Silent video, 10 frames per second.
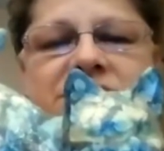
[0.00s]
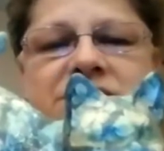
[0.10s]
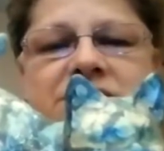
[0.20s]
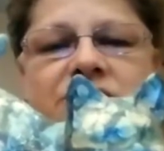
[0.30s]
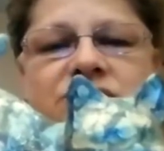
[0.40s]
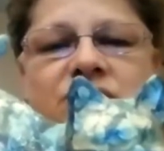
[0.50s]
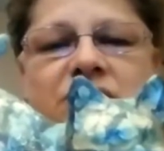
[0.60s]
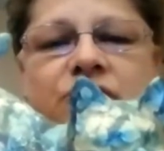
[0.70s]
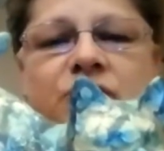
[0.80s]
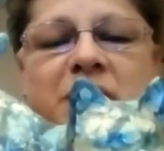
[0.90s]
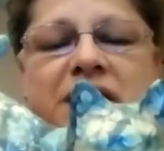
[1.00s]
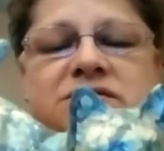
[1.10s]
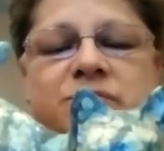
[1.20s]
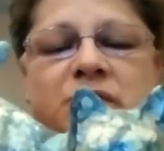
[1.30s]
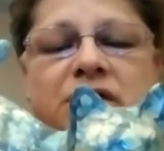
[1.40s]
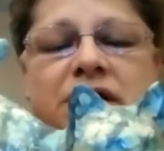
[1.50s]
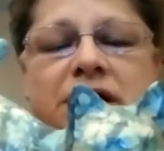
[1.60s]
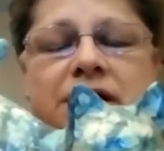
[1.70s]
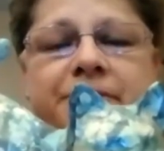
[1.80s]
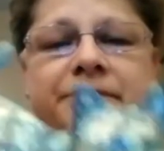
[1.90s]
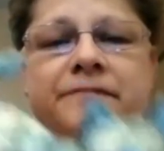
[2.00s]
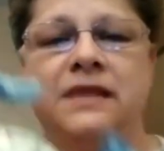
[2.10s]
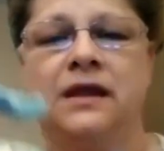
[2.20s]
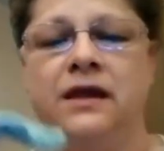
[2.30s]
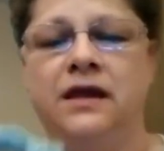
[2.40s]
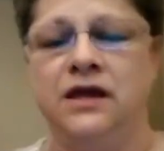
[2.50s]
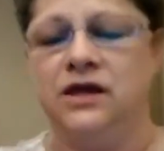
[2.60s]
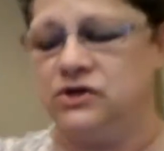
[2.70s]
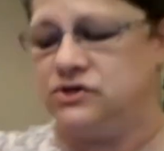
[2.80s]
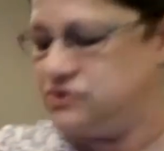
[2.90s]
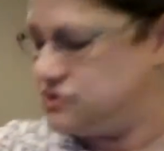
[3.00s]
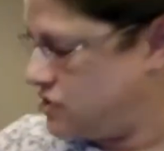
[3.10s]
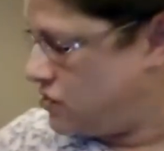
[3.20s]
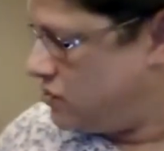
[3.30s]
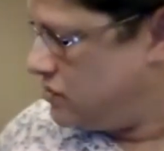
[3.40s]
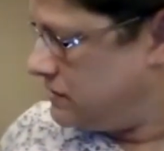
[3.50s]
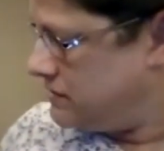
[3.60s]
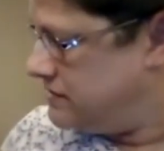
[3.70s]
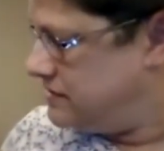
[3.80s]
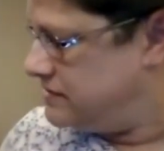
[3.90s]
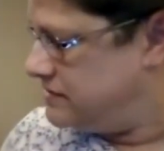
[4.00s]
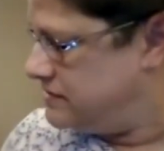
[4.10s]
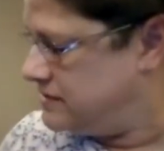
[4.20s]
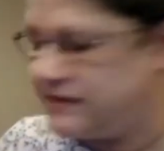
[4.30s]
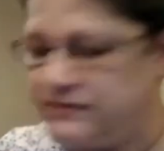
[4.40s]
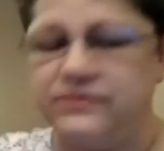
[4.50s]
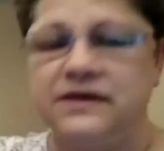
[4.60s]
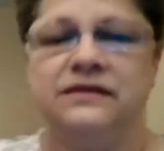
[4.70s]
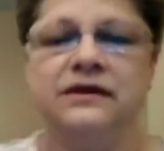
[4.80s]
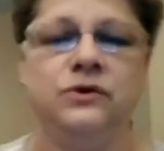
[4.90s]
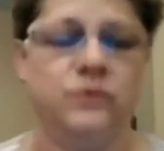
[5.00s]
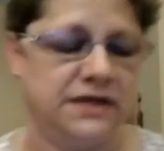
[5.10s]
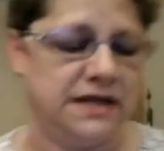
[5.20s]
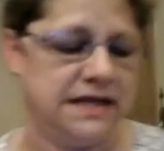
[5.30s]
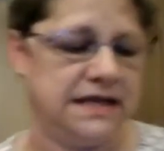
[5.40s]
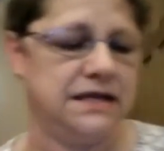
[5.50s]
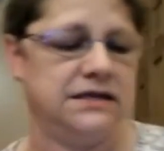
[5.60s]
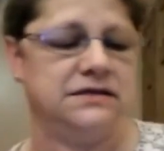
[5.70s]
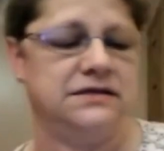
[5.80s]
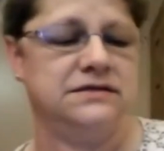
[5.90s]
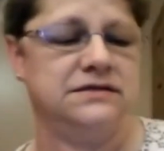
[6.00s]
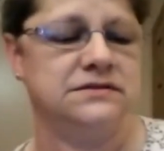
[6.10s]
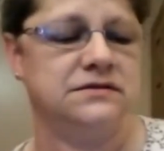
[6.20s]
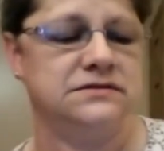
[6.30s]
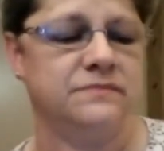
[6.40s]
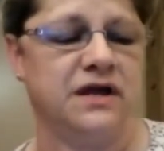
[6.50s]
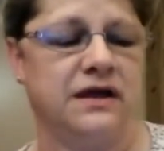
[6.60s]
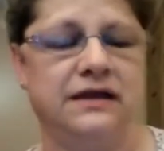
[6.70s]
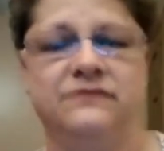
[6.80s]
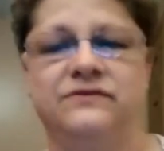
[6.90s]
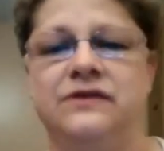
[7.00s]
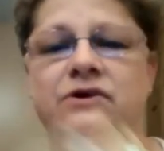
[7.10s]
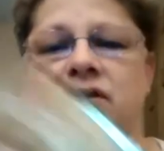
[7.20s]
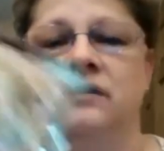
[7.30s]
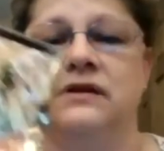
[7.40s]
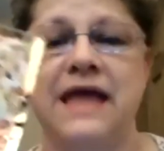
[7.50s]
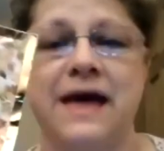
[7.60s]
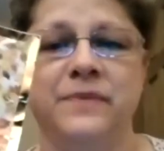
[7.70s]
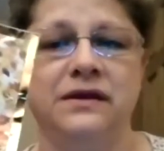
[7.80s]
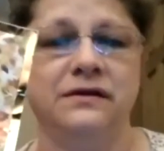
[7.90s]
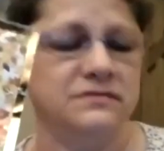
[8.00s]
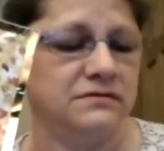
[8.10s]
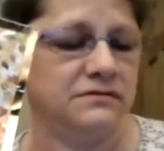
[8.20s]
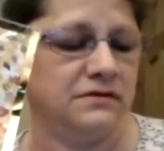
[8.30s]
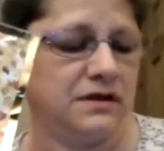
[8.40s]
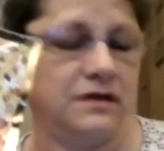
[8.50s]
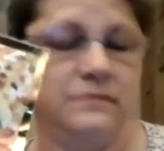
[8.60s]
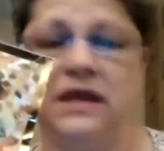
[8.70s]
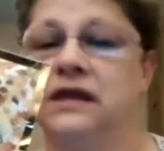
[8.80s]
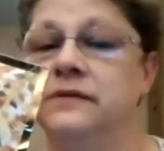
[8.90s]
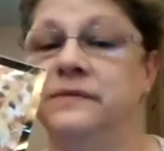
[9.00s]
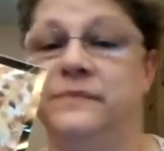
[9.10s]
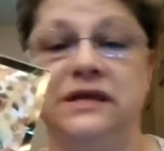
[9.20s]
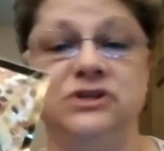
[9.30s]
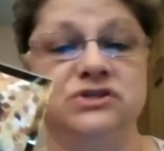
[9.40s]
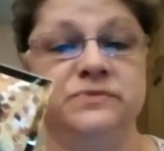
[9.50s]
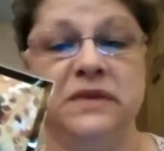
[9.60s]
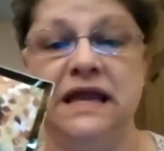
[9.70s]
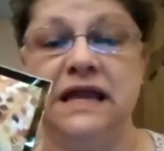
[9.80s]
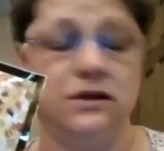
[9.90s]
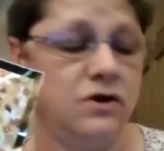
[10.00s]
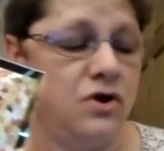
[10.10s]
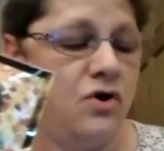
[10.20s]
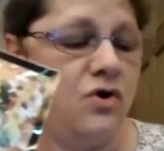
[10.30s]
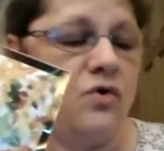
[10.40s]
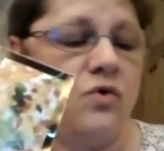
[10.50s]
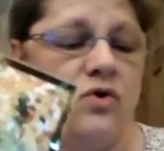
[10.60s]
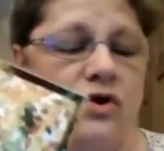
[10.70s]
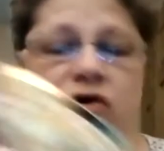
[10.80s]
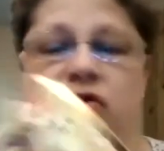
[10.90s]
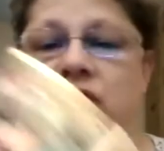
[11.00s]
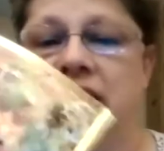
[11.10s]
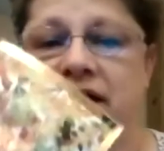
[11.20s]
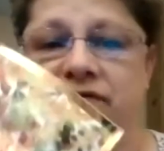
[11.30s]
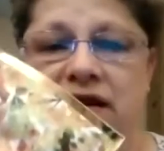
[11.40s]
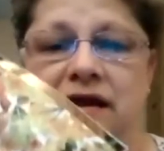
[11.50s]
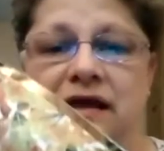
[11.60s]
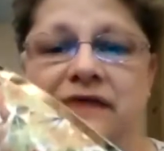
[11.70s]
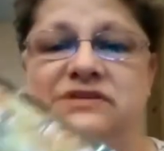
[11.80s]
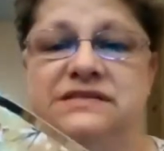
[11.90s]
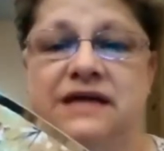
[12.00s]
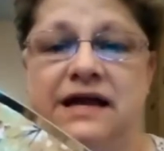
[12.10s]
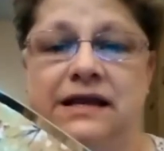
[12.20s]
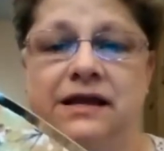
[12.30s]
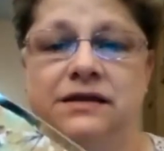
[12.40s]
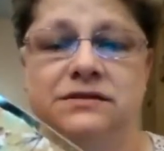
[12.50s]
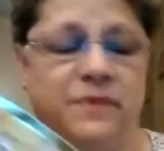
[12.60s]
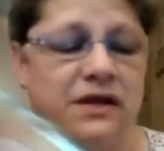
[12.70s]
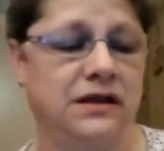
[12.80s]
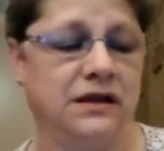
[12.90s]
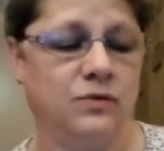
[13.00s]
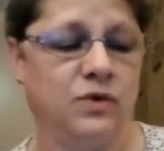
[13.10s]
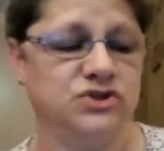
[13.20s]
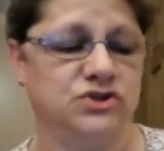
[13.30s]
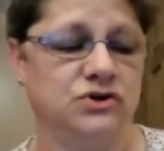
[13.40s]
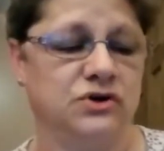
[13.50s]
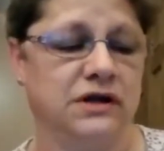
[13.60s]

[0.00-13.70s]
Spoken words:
is also another possibility. So the other thing that you would need is some kind of either napkin. It can be just plain, or you can have any kind of design on it, depending on what your